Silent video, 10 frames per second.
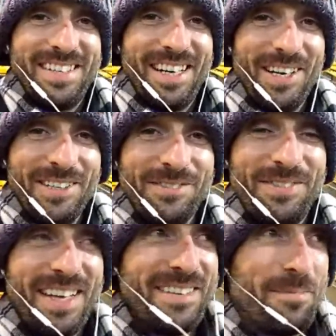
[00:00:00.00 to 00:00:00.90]
He couldn't
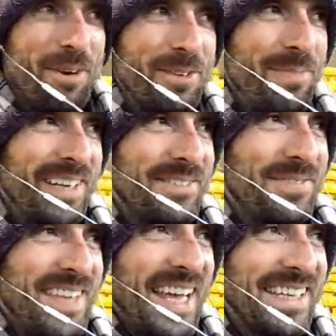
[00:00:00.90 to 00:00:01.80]
face the prospect of
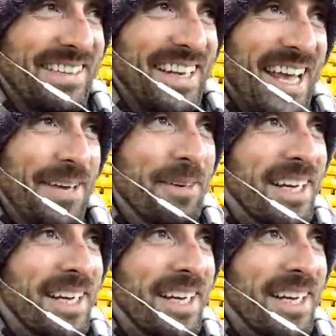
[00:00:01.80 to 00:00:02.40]
saying the name.